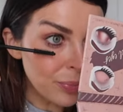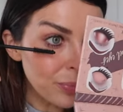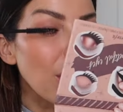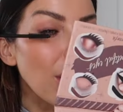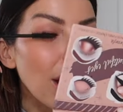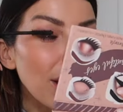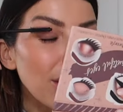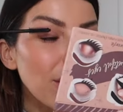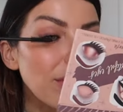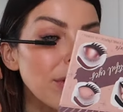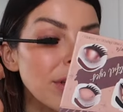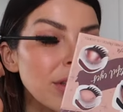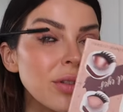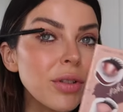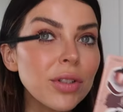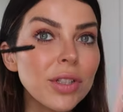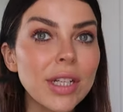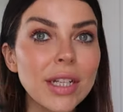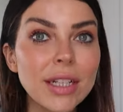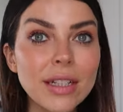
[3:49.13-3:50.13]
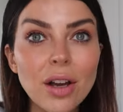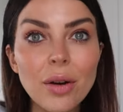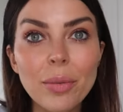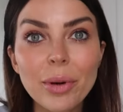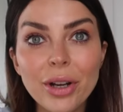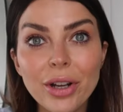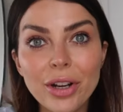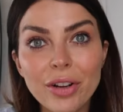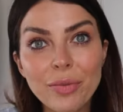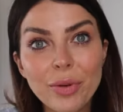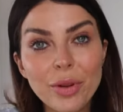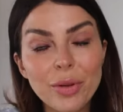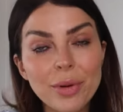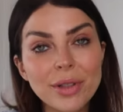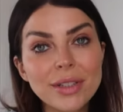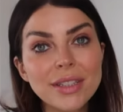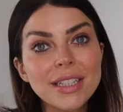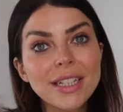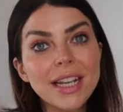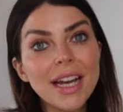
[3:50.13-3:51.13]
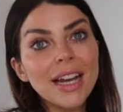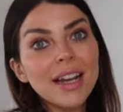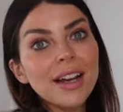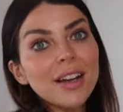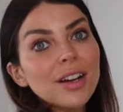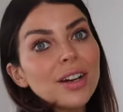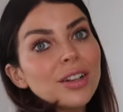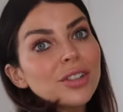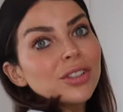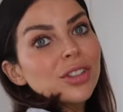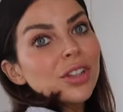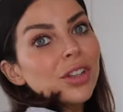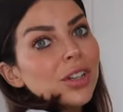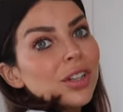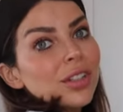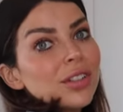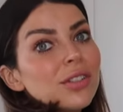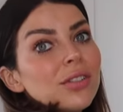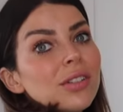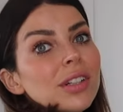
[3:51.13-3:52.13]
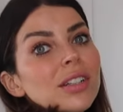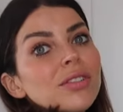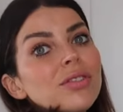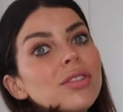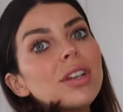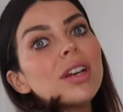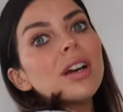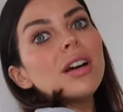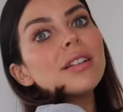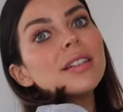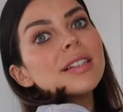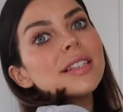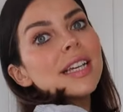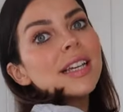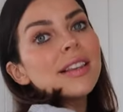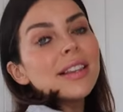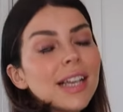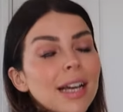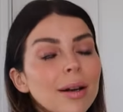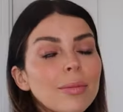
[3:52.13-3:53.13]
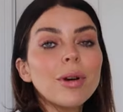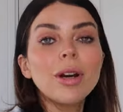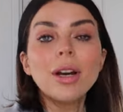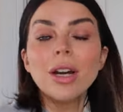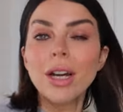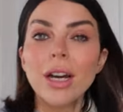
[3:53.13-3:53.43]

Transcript: But I got these new jeans. Oh my god, I put them on today. I can't show you because you literally can't see it in the camera.